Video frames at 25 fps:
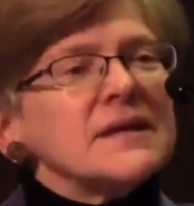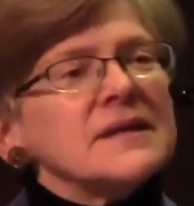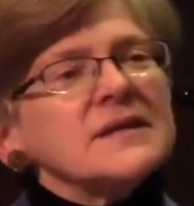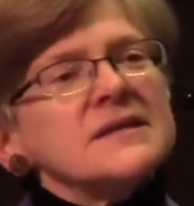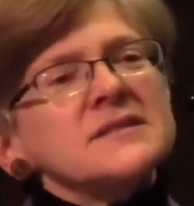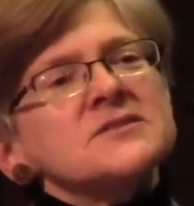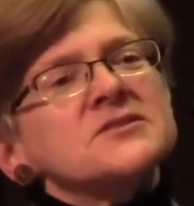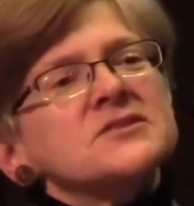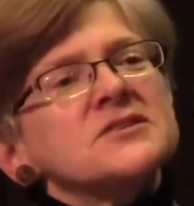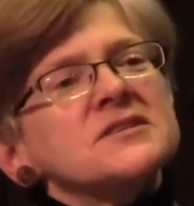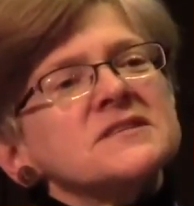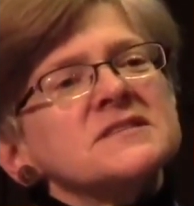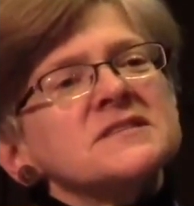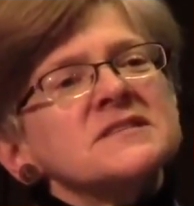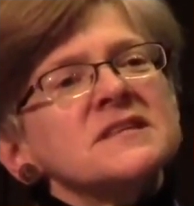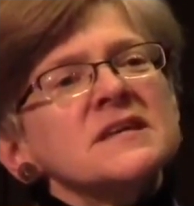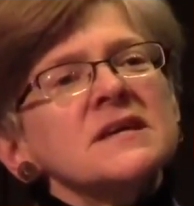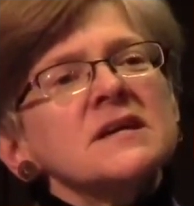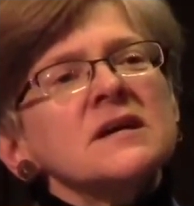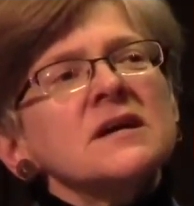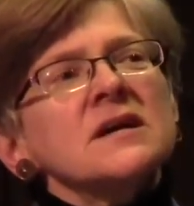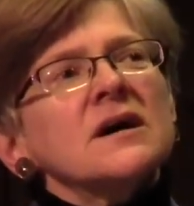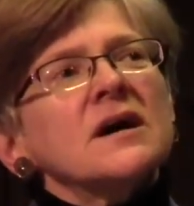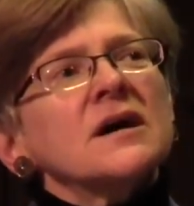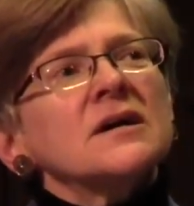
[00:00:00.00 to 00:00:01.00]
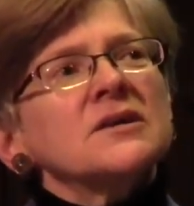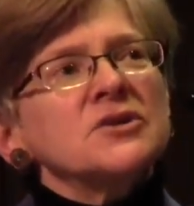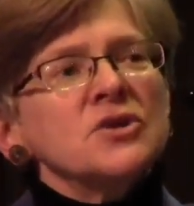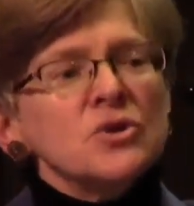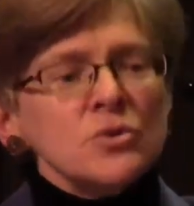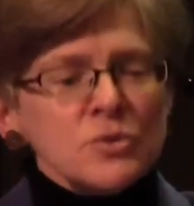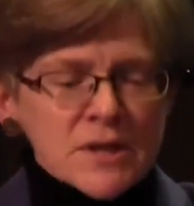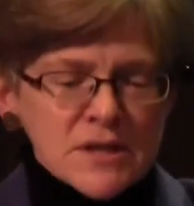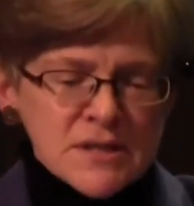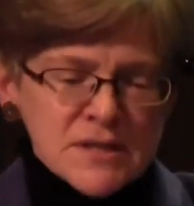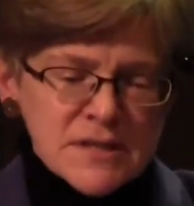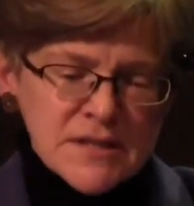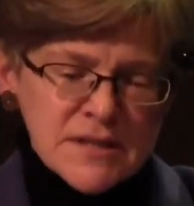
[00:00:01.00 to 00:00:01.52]
is to seek a
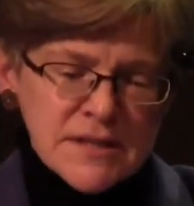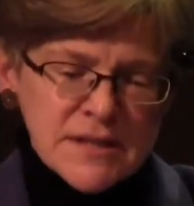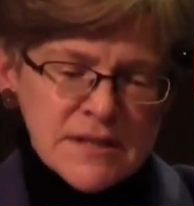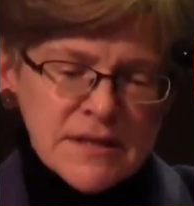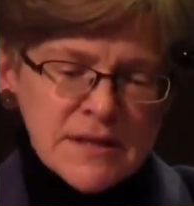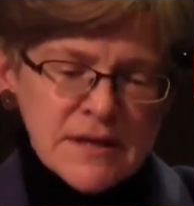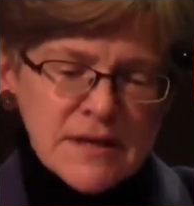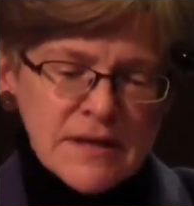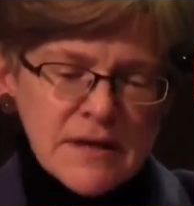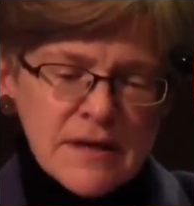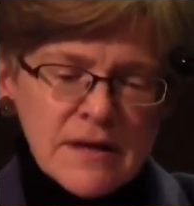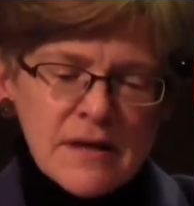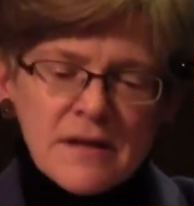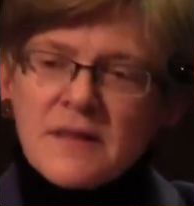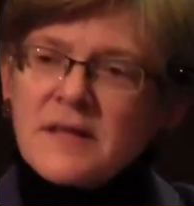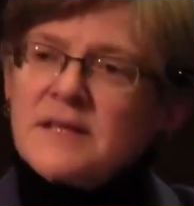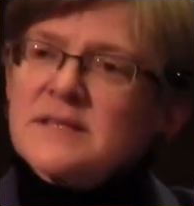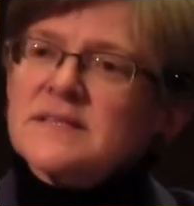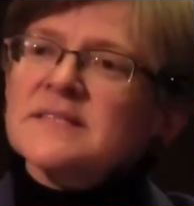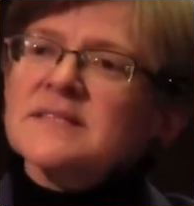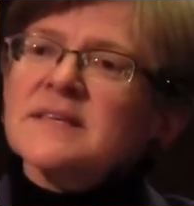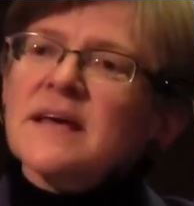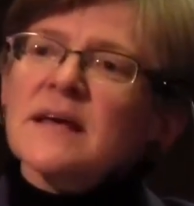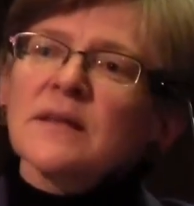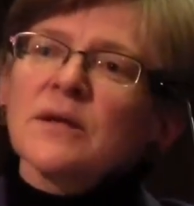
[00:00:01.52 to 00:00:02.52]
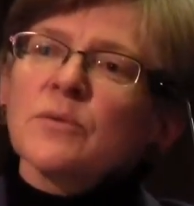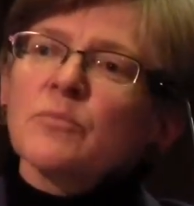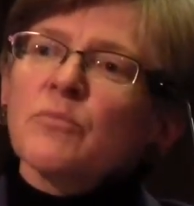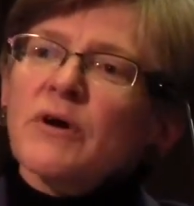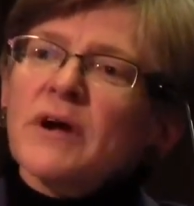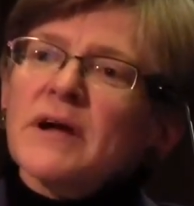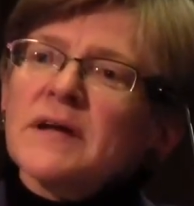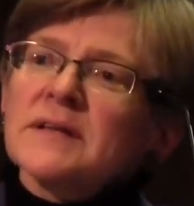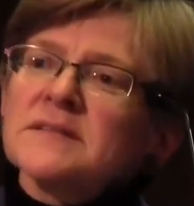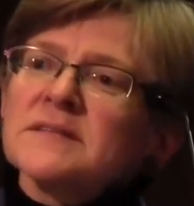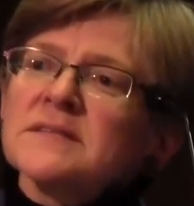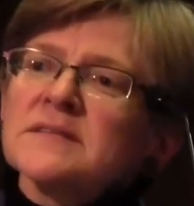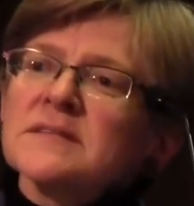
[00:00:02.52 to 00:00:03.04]
unity that
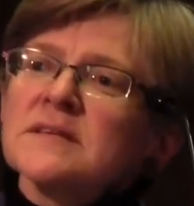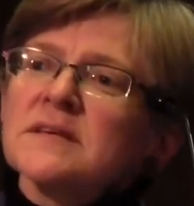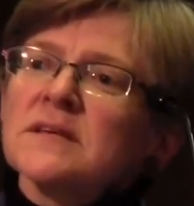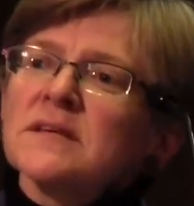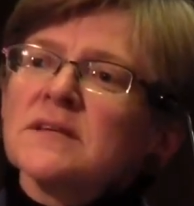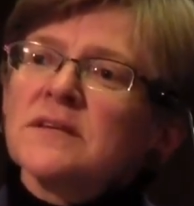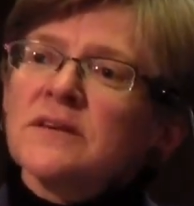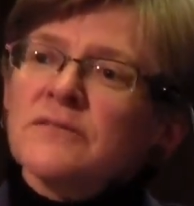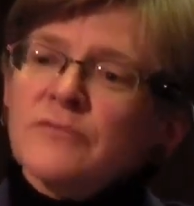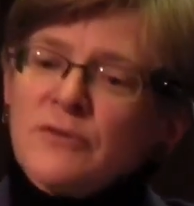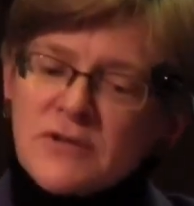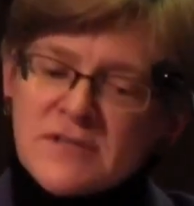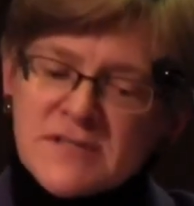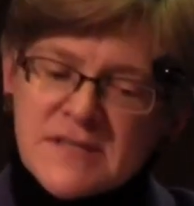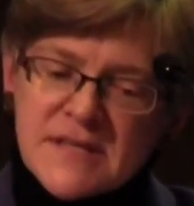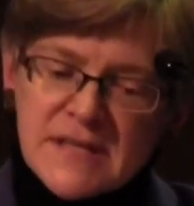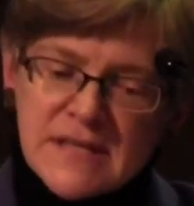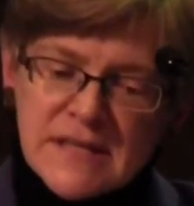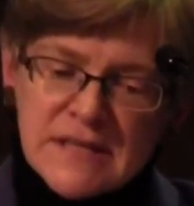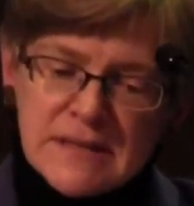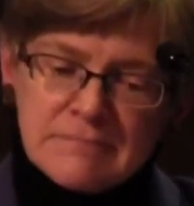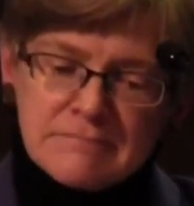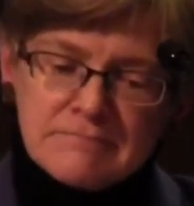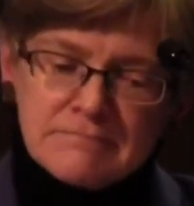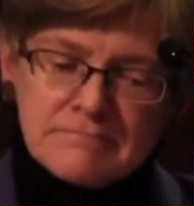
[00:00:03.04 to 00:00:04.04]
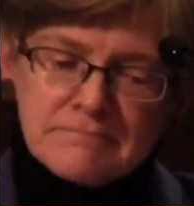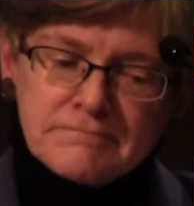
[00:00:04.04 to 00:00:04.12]
celebrates diversity,